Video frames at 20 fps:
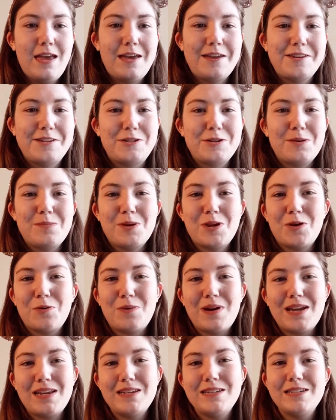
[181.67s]
and so I'm going to
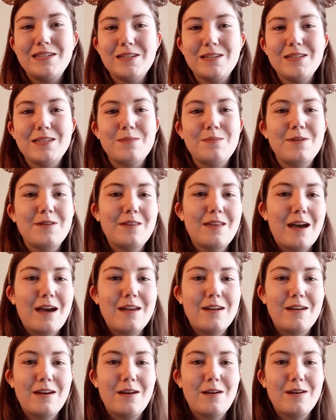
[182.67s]
wait until some of
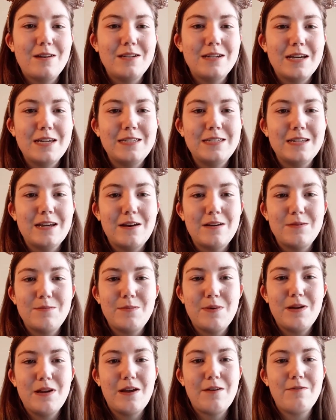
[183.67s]
that dies down.
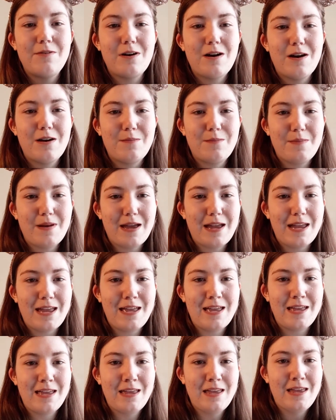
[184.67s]
But I've got
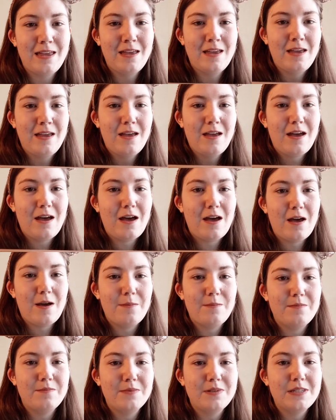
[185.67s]
my
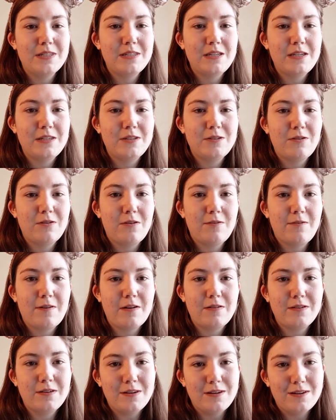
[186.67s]
Disney soda
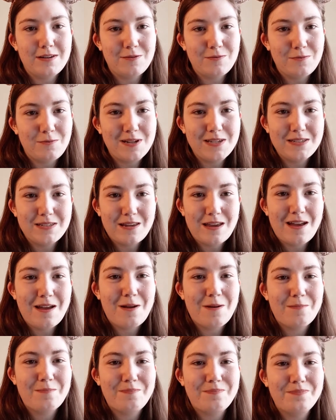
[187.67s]
fountain with
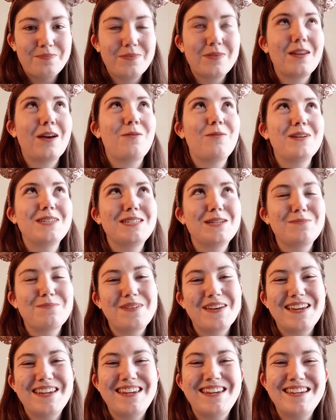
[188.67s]
not wisdom
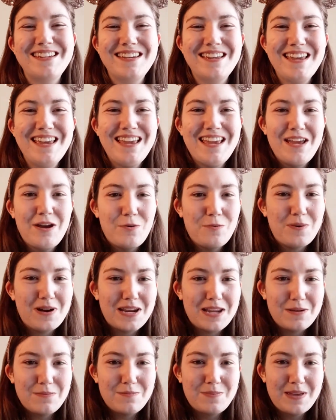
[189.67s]
pin
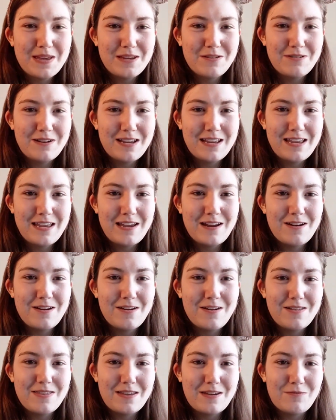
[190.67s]
wedding pin right
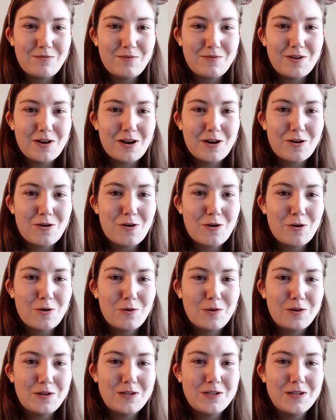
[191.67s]
here, and then we've got
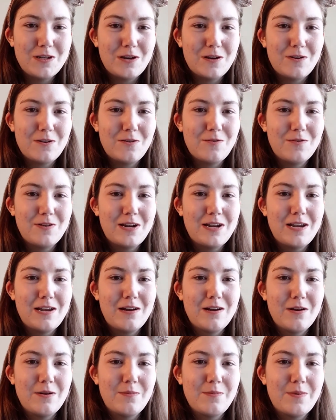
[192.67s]
Carl and Doug over
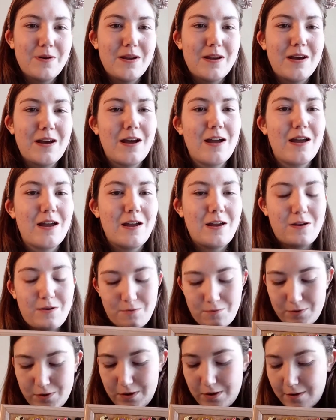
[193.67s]
here, but I
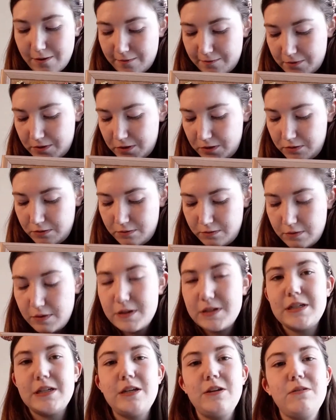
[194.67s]
would love to
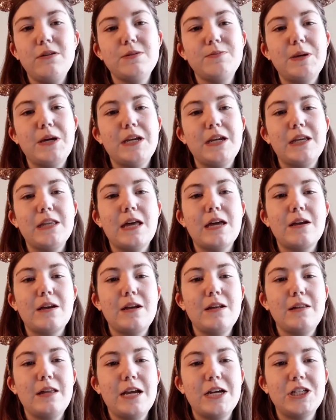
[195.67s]
continue expanding that
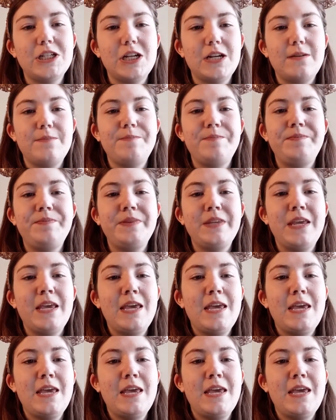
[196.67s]
collection.